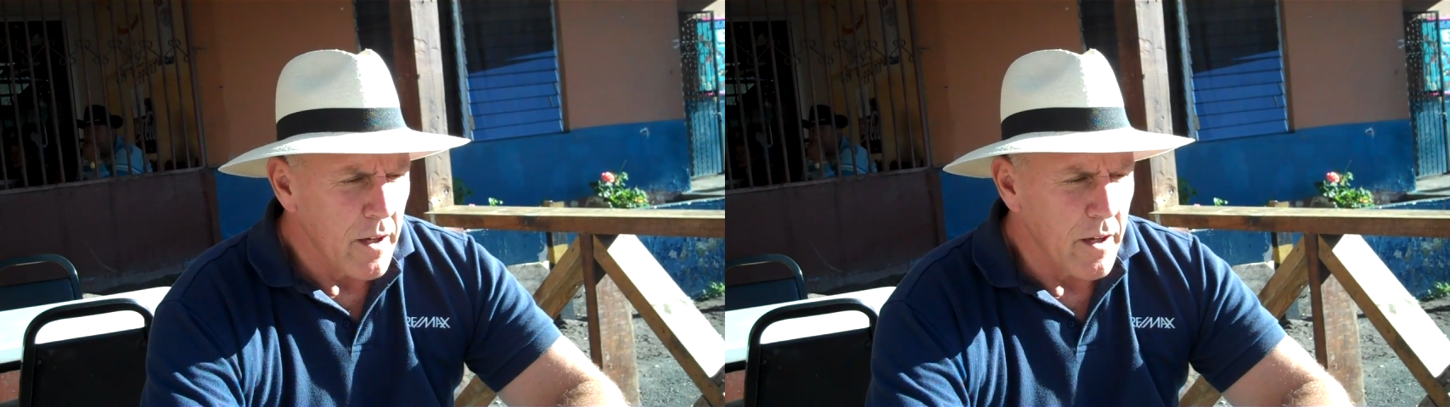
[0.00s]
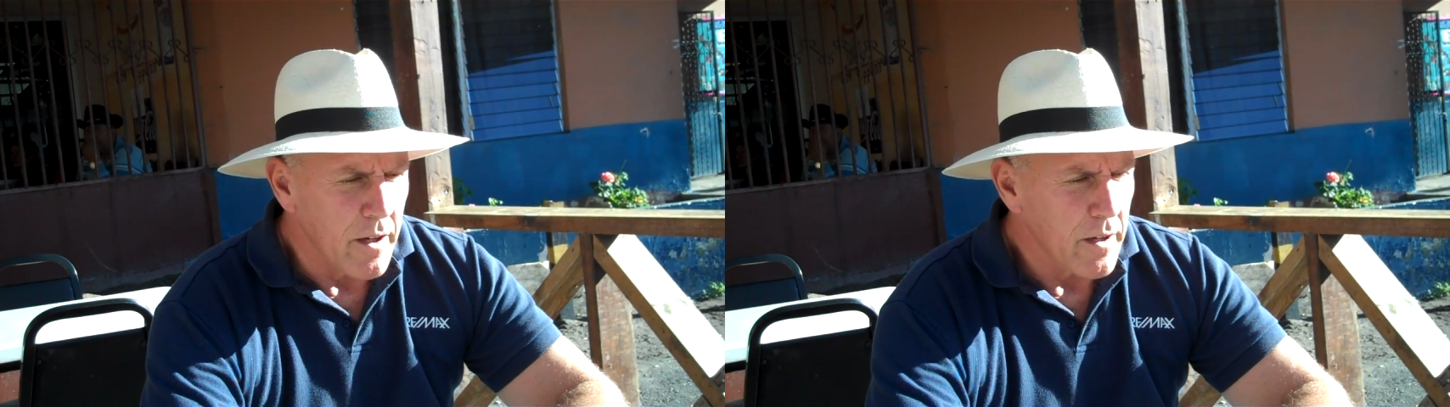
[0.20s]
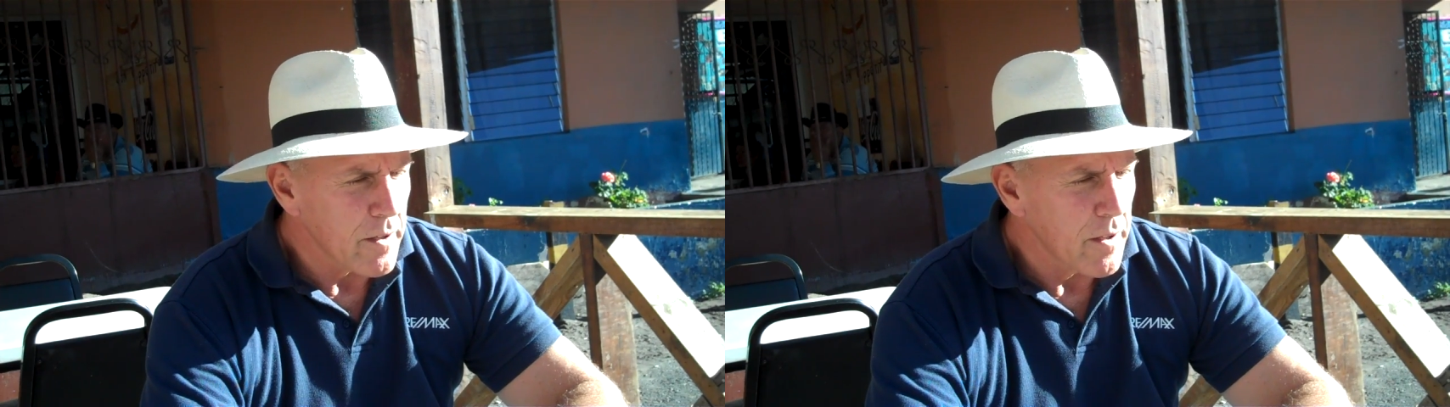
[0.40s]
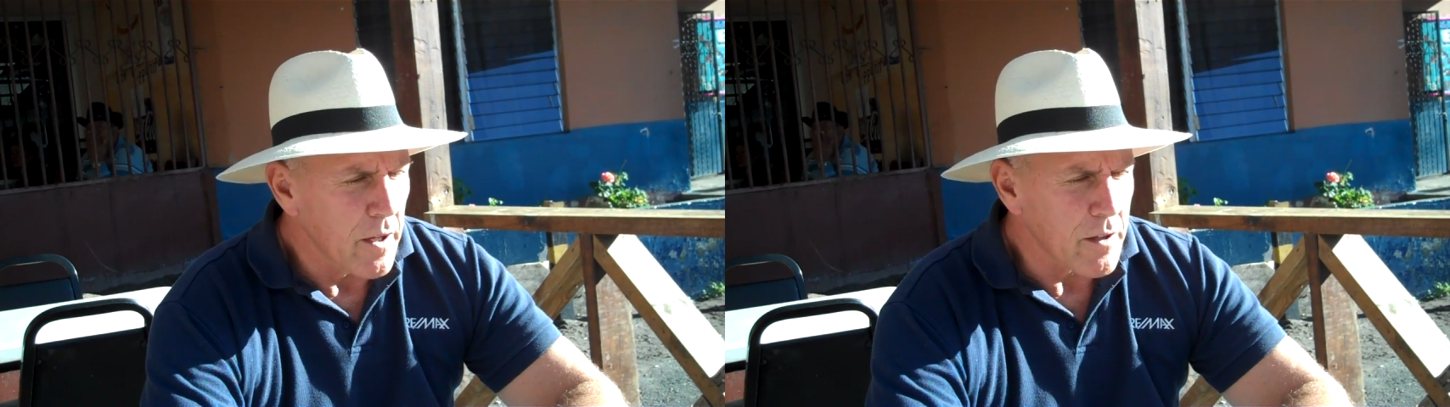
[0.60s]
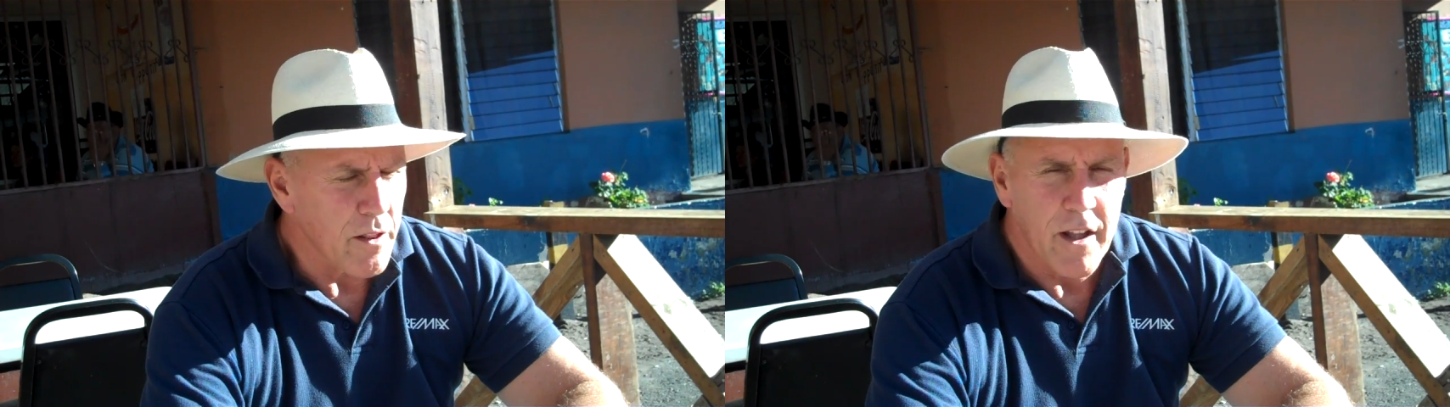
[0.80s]
a
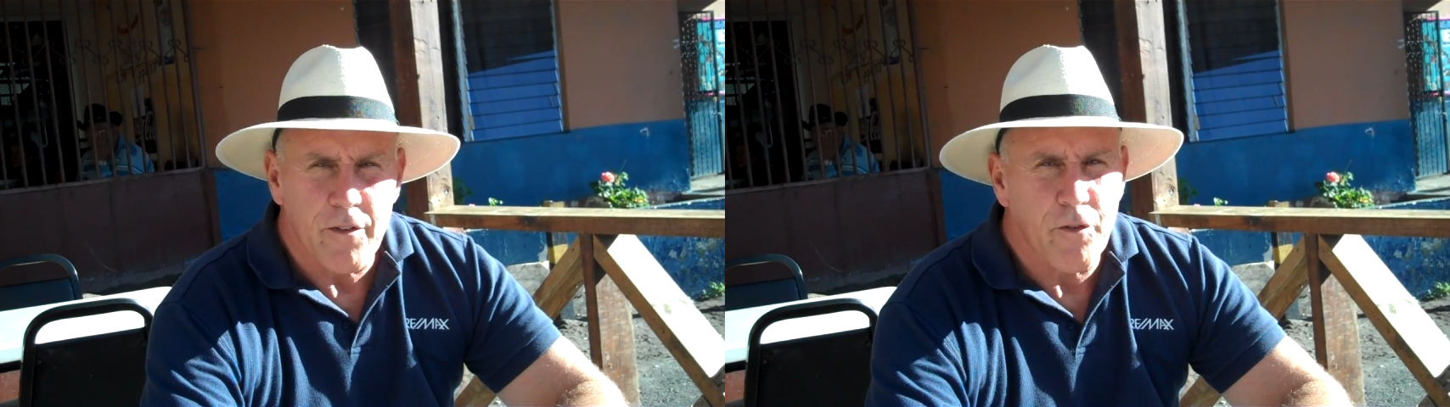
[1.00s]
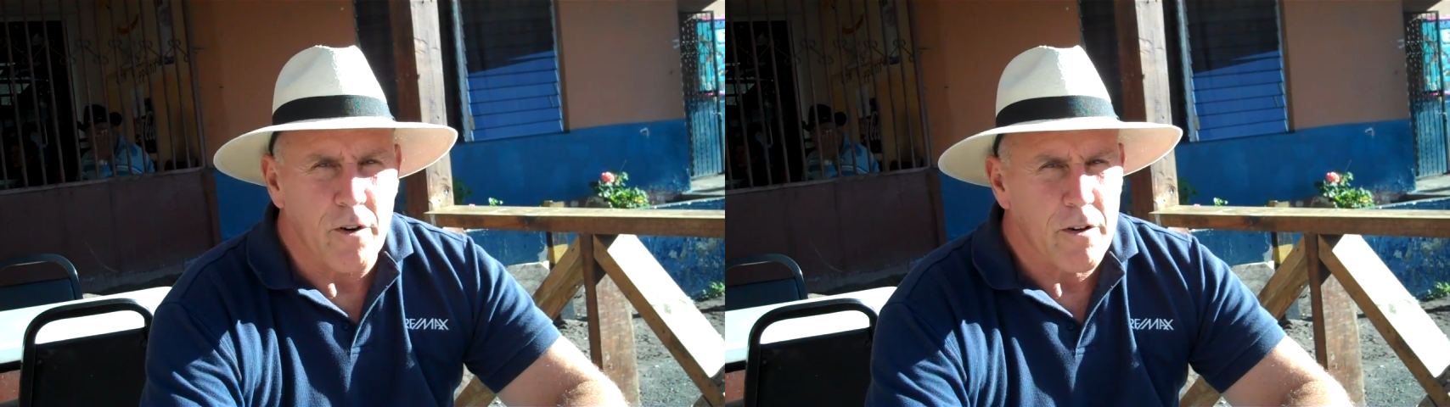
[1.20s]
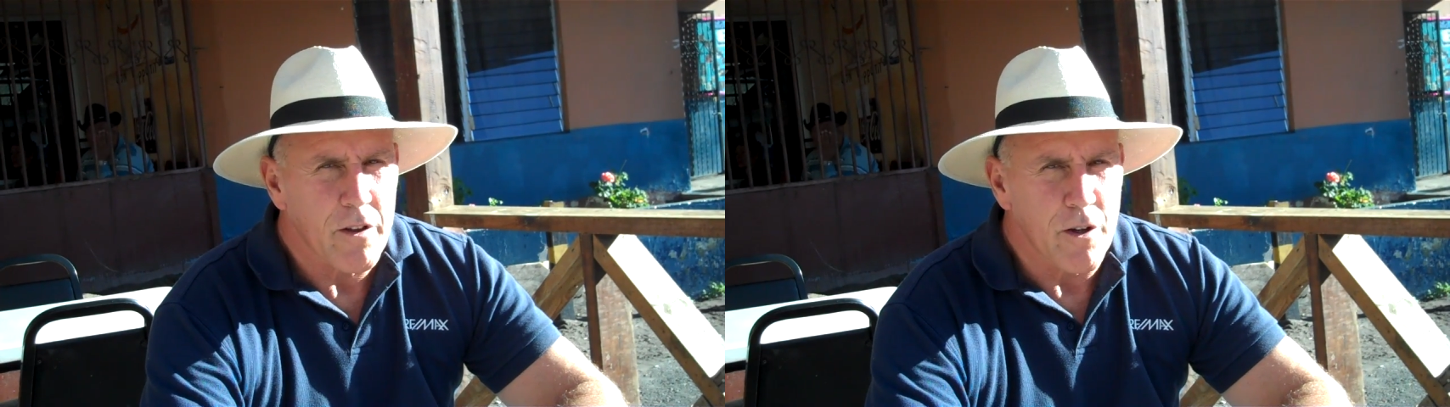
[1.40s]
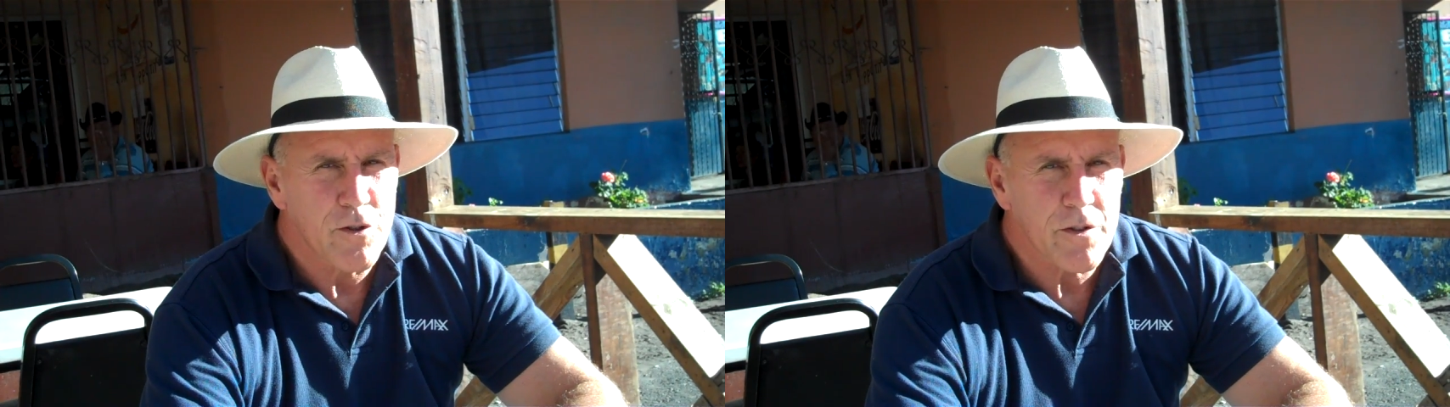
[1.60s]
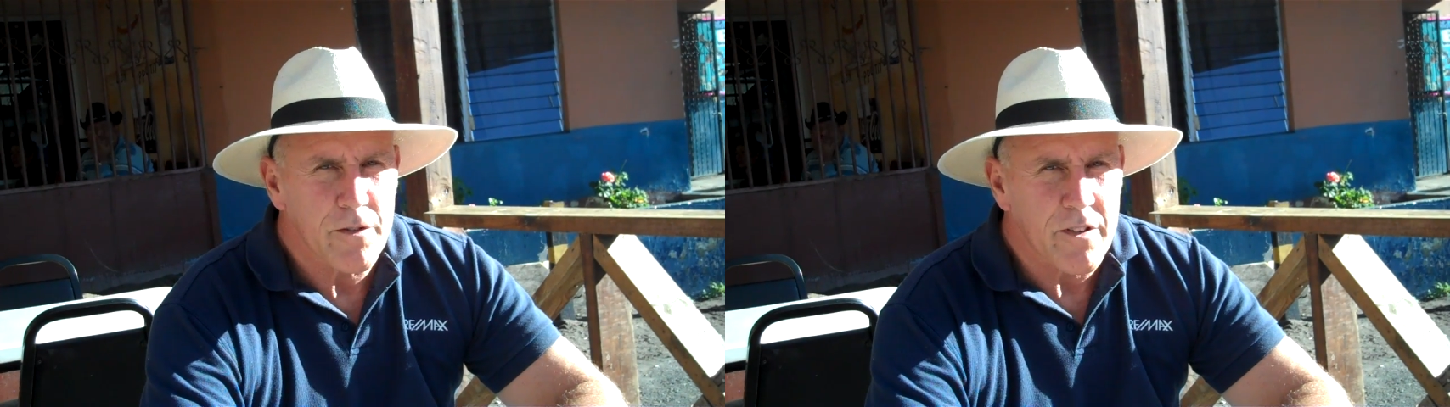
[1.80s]
lot of
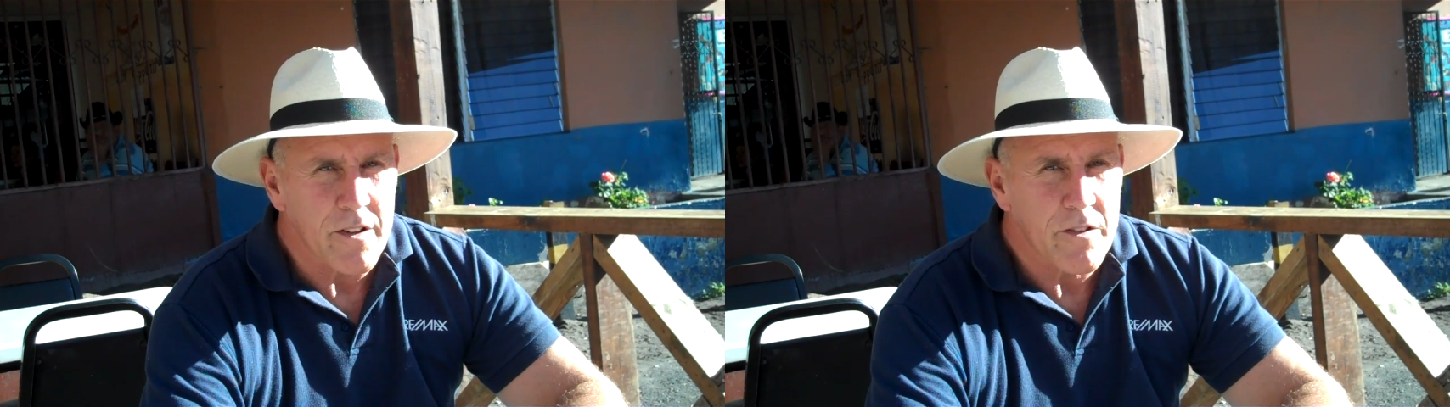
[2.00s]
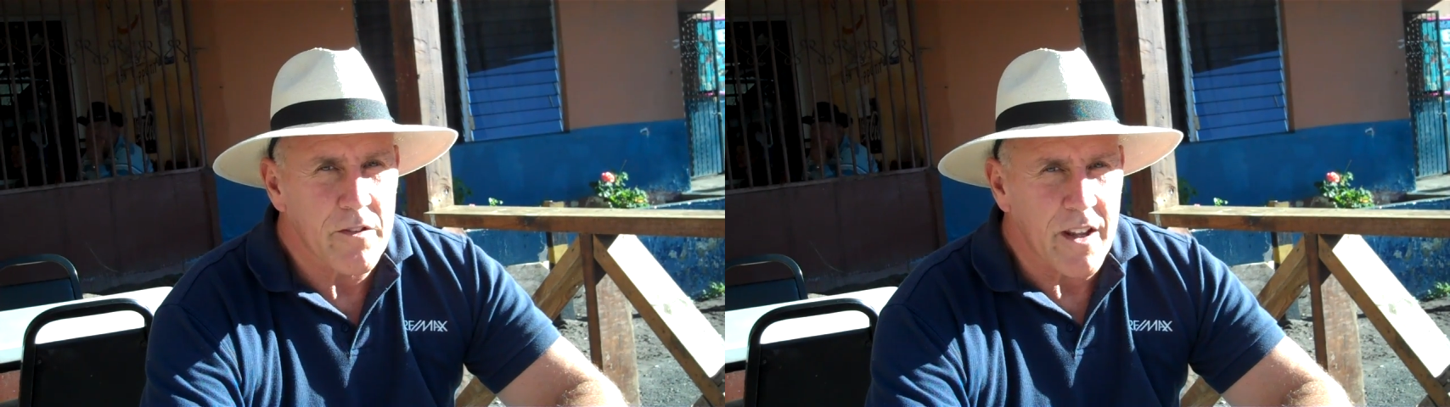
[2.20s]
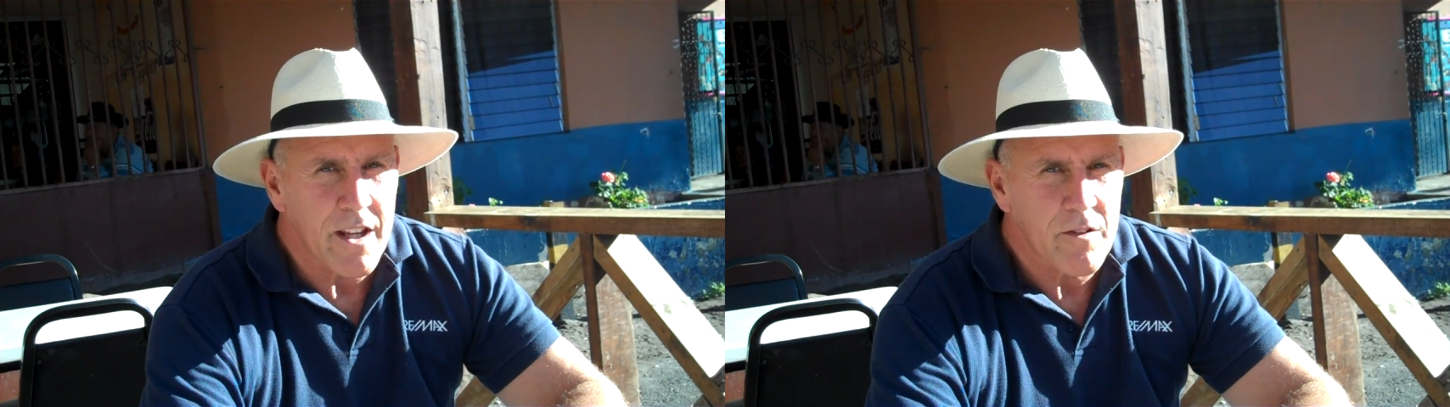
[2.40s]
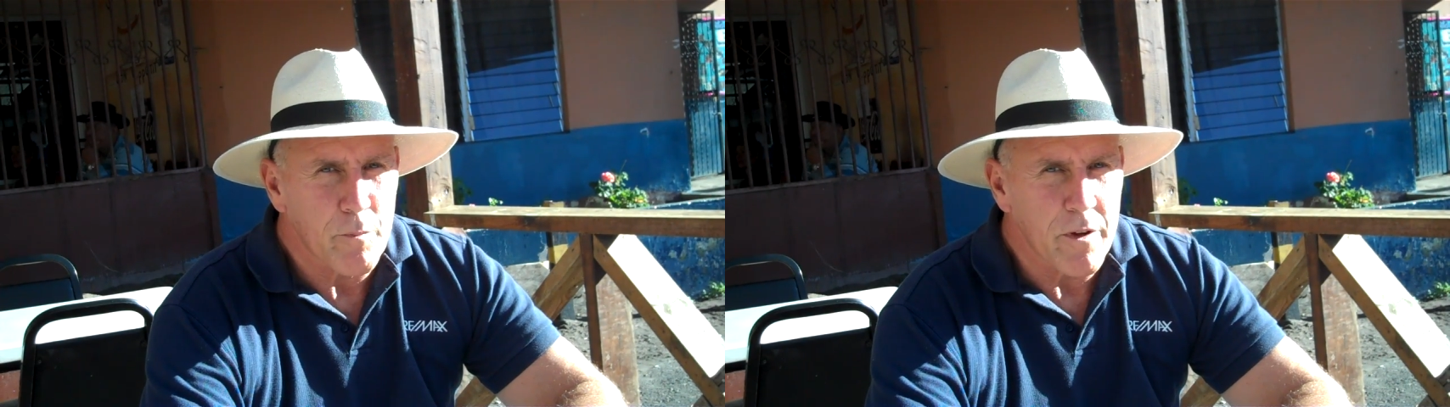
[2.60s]
foreclosures in the States,